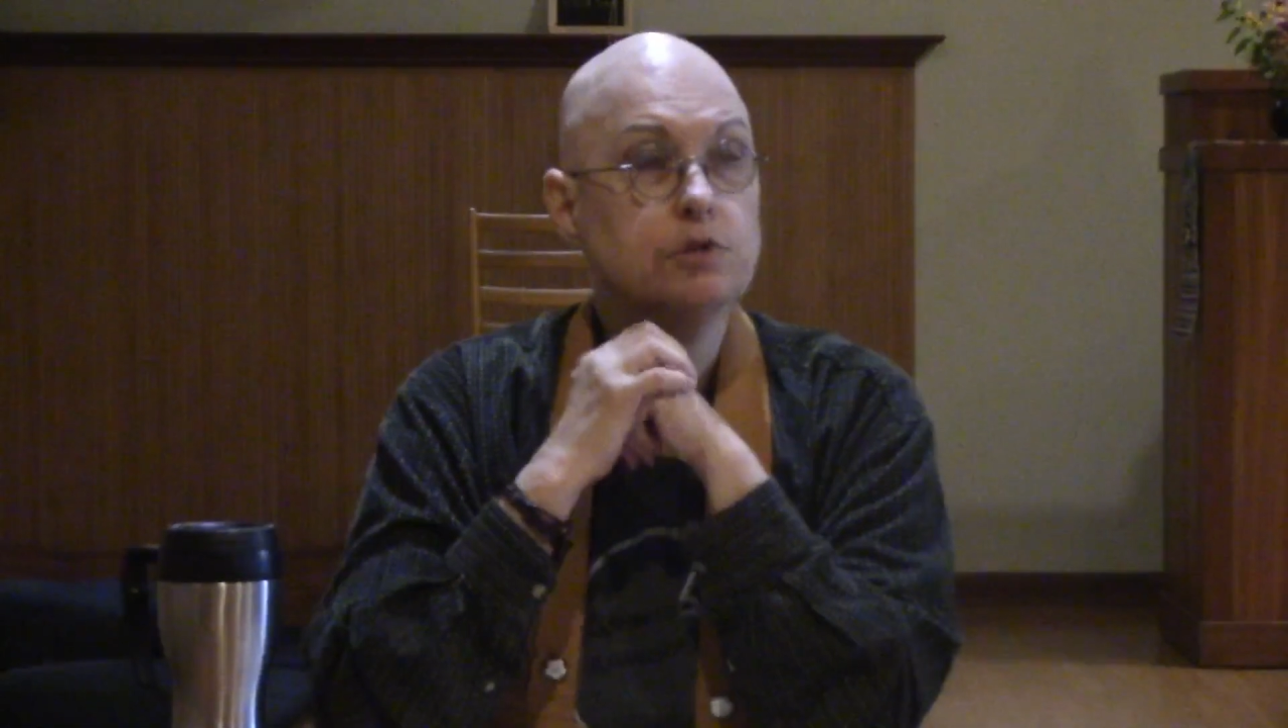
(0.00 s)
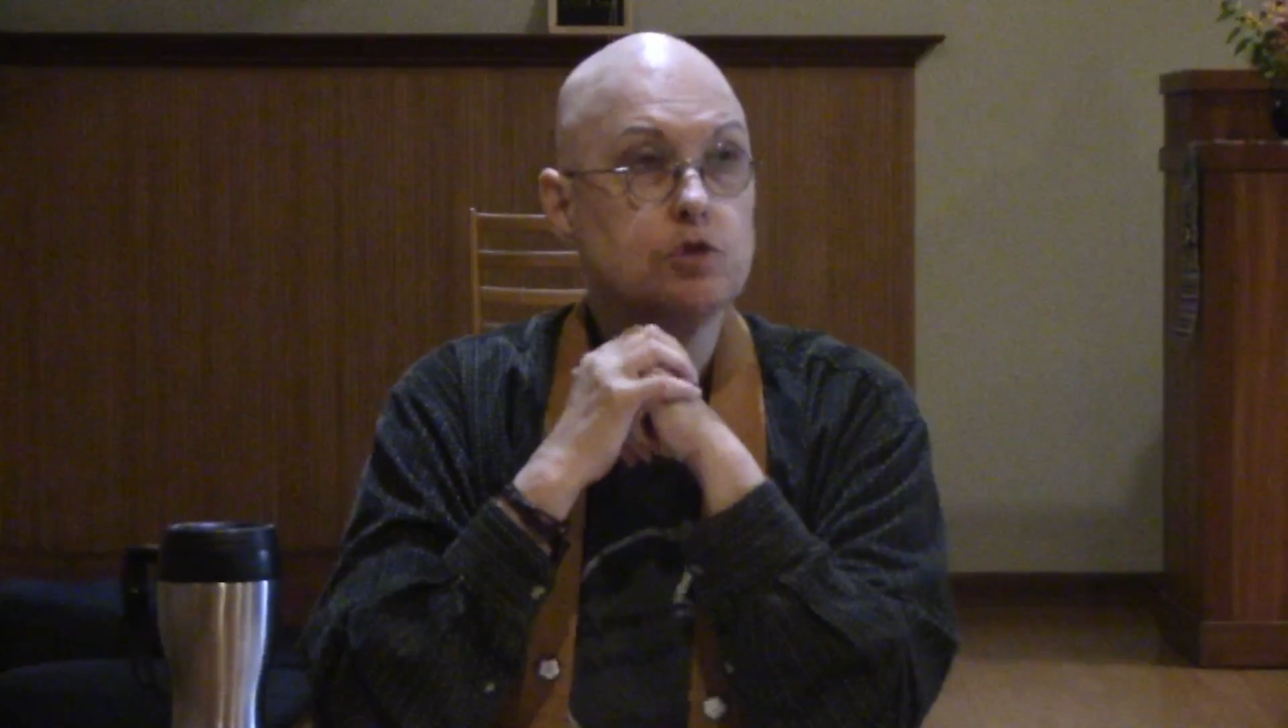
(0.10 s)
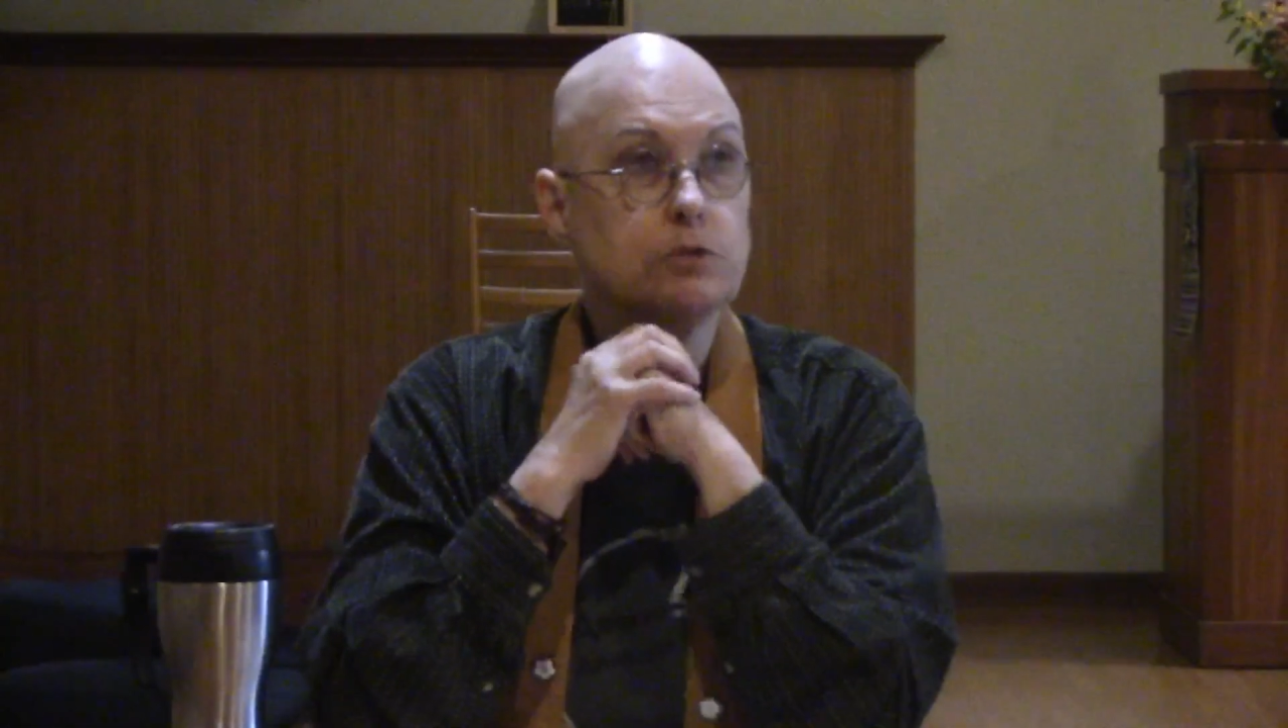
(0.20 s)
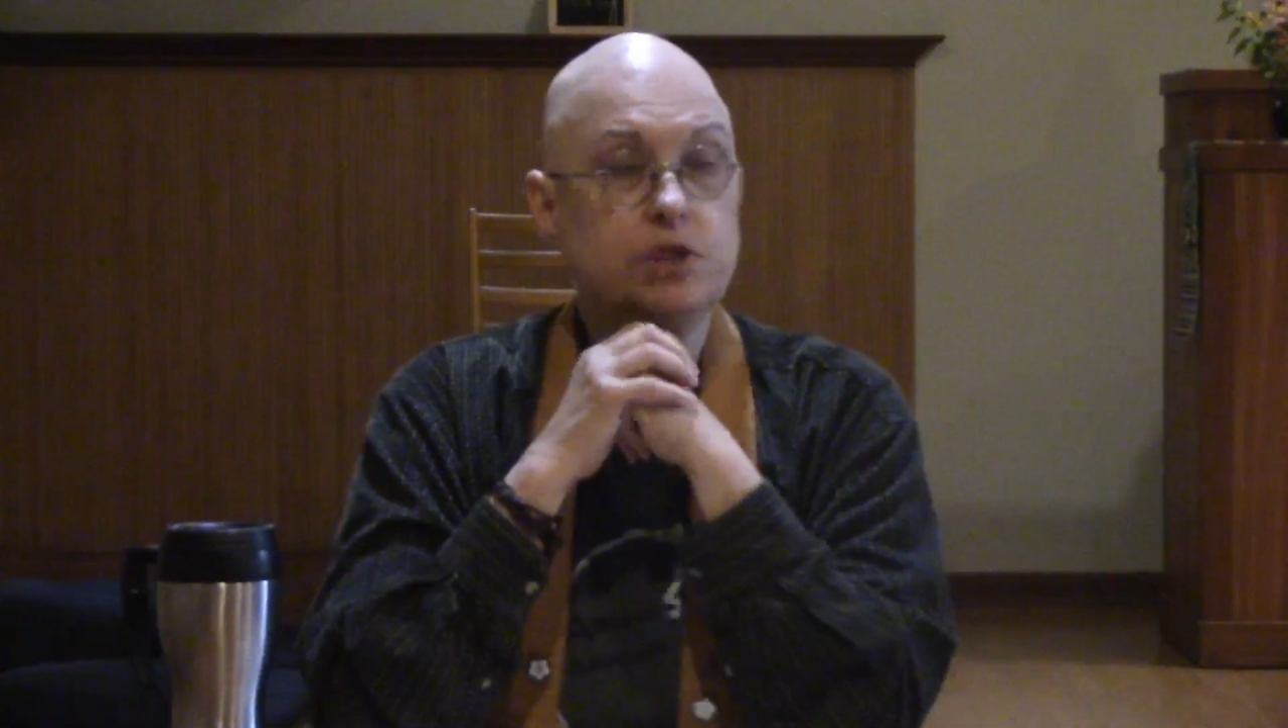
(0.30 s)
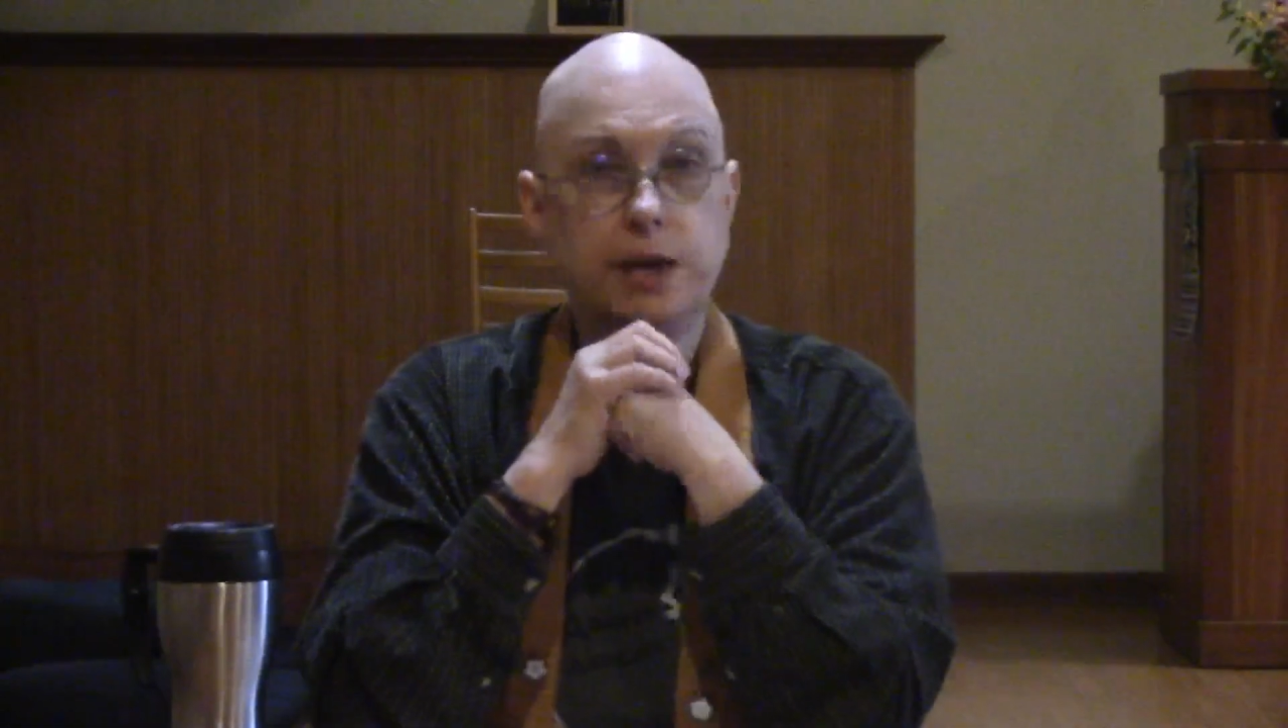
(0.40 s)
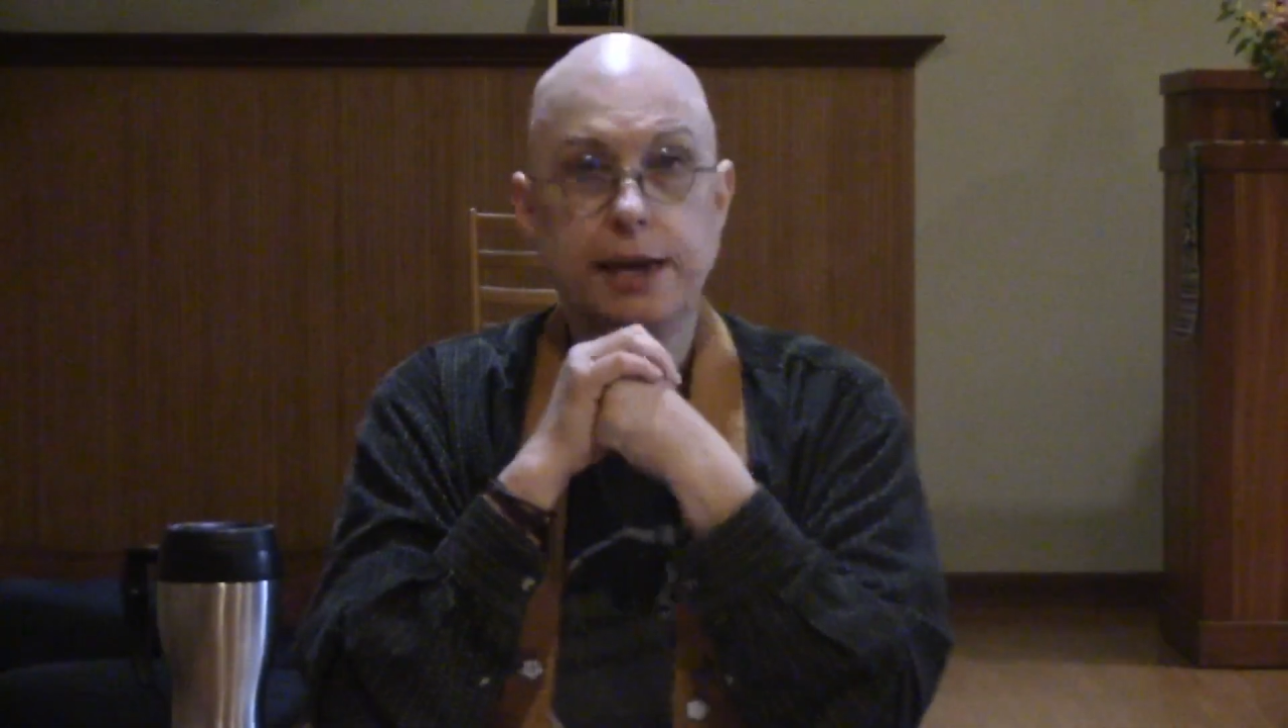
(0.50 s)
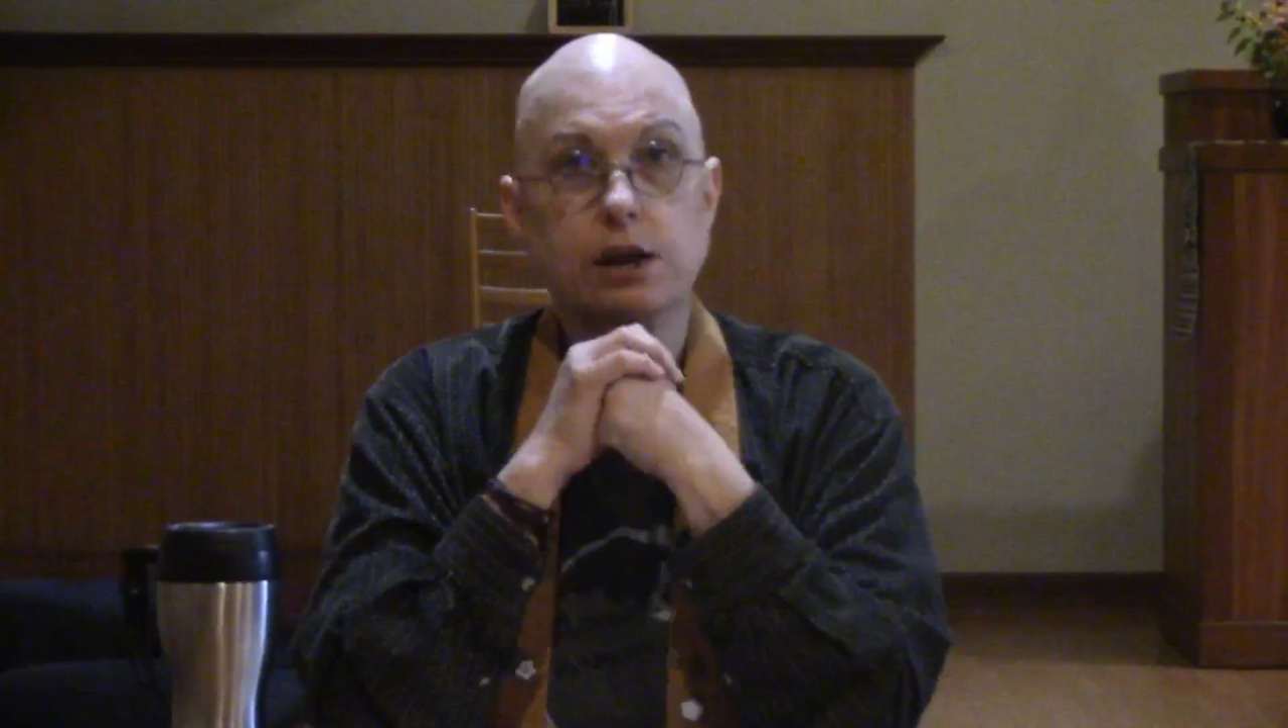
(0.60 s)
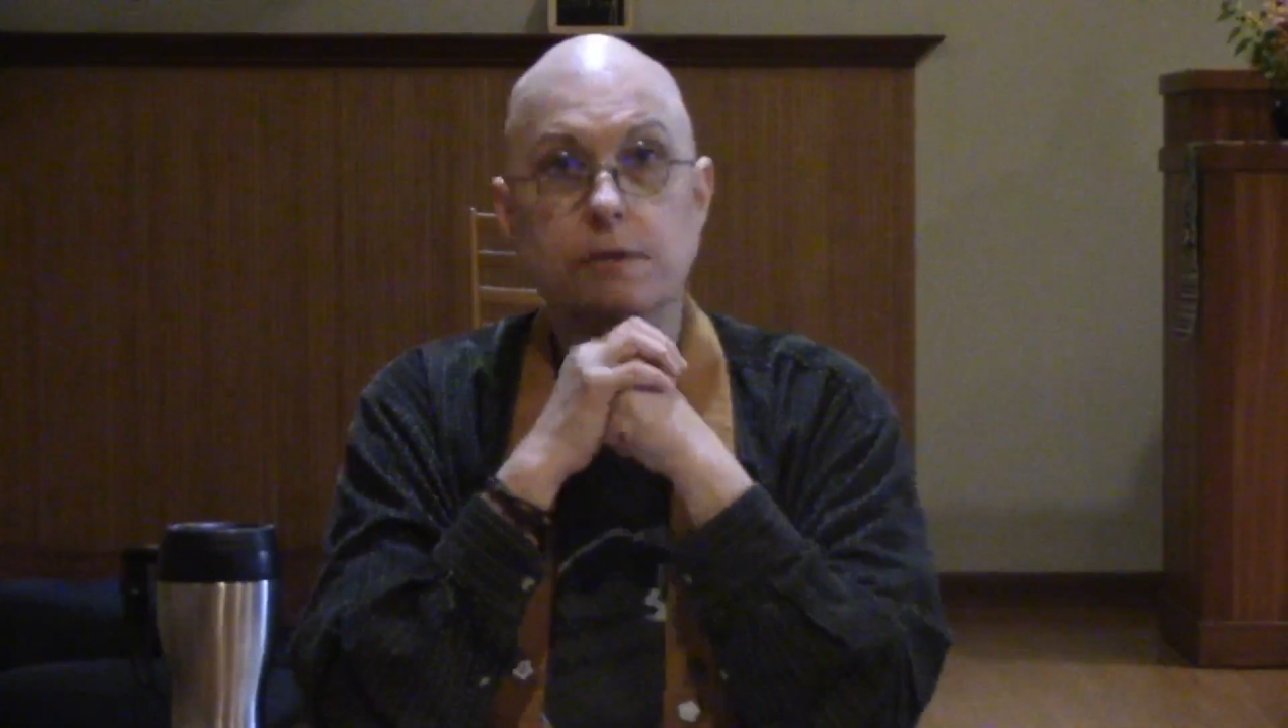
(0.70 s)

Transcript: sort of take care